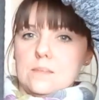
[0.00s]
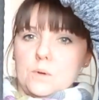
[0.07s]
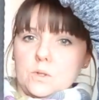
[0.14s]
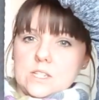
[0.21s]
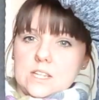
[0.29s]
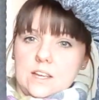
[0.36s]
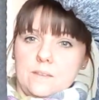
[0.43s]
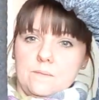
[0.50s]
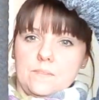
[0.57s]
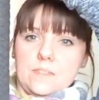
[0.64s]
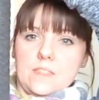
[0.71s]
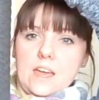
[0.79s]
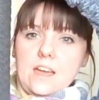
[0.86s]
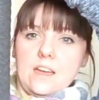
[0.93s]
body
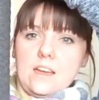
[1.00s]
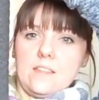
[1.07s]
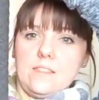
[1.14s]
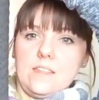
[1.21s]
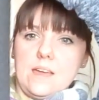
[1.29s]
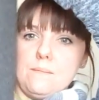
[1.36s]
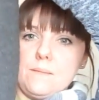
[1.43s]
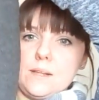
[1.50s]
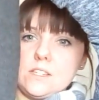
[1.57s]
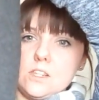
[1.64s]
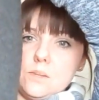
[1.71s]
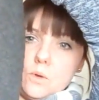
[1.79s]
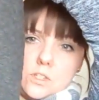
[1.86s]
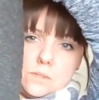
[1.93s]
there, and the hem band's at
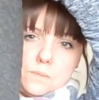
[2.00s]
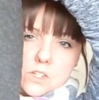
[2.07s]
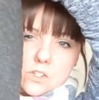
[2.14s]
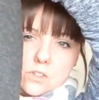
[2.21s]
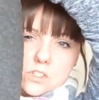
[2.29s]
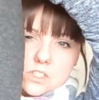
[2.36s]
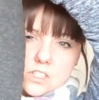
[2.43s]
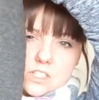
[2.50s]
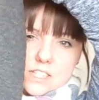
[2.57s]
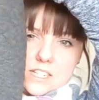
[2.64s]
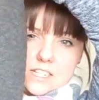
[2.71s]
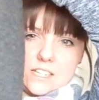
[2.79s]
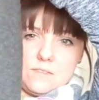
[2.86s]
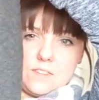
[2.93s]
the bottom. I do just
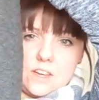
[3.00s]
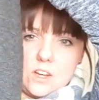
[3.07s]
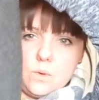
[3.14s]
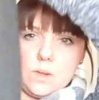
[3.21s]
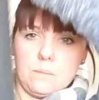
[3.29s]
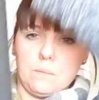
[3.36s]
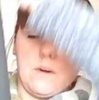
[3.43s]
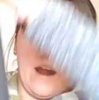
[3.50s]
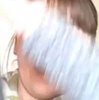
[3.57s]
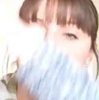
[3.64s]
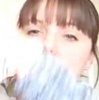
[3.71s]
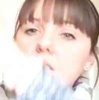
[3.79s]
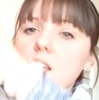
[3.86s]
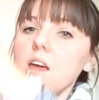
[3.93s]
need to give that a quick
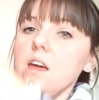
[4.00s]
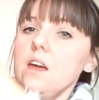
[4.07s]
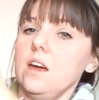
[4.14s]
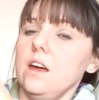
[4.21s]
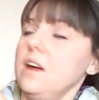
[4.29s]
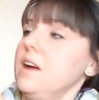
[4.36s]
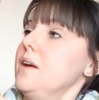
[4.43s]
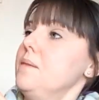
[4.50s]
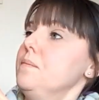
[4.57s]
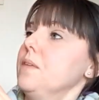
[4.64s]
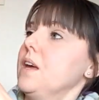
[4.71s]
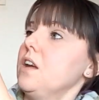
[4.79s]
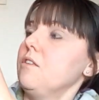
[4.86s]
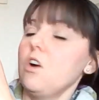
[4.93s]
press. And
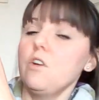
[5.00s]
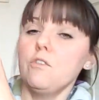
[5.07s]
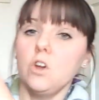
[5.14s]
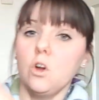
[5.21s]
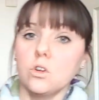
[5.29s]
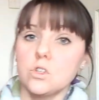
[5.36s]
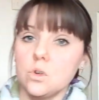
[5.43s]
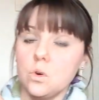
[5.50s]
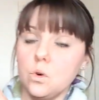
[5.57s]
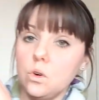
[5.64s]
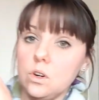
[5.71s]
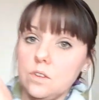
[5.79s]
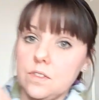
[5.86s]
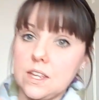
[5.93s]
I've overlocked
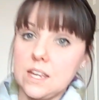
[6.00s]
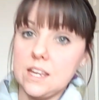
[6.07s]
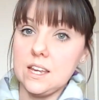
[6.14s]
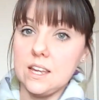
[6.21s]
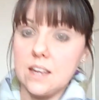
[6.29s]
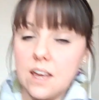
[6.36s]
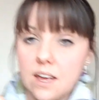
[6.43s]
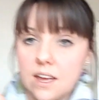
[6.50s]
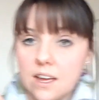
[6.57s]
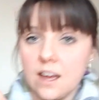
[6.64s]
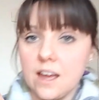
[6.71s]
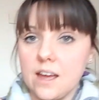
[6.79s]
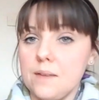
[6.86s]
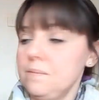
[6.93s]
all of the
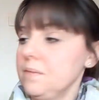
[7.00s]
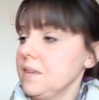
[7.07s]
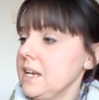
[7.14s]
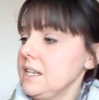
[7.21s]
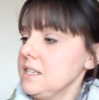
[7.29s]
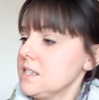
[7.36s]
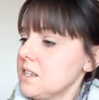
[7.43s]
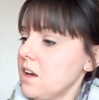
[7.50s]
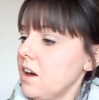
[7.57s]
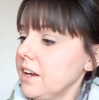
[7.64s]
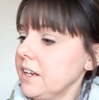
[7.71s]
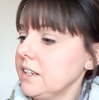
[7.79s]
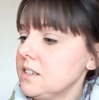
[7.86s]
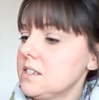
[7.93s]

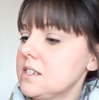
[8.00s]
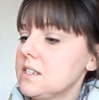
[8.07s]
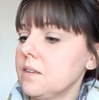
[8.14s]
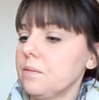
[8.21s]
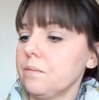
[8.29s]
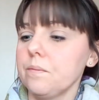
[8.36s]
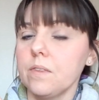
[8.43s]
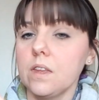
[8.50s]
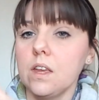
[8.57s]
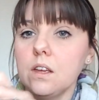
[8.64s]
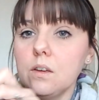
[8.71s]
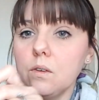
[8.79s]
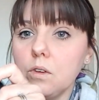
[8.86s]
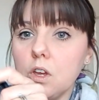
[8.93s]
insides
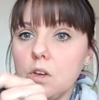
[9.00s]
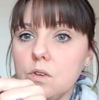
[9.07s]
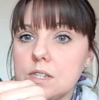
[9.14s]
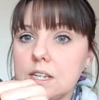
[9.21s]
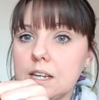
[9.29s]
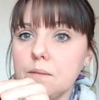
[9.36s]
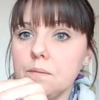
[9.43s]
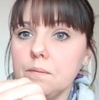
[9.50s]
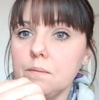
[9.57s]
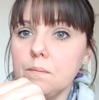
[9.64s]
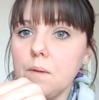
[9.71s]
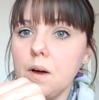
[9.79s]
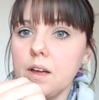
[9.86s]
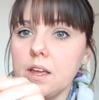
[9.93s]
using
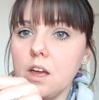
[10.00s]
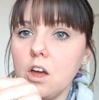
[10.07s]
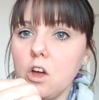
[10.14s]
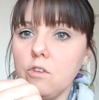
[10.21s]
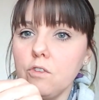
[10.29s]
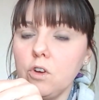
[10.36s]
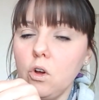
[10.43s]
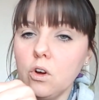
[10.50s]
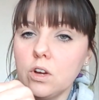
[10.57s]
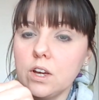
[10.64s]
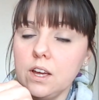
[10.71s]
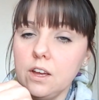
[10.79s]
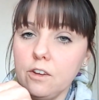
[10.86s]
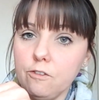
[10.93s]
my
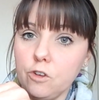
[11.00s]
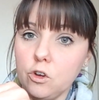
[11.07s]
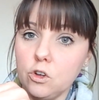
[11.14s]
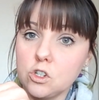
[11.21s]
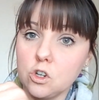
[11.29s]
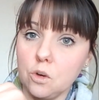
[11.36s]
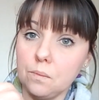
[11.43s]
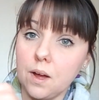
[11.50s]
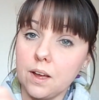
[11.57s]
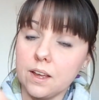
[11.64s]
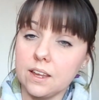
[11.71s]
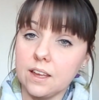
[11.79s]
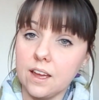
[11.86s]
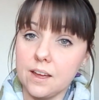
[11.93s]
overlock foot on my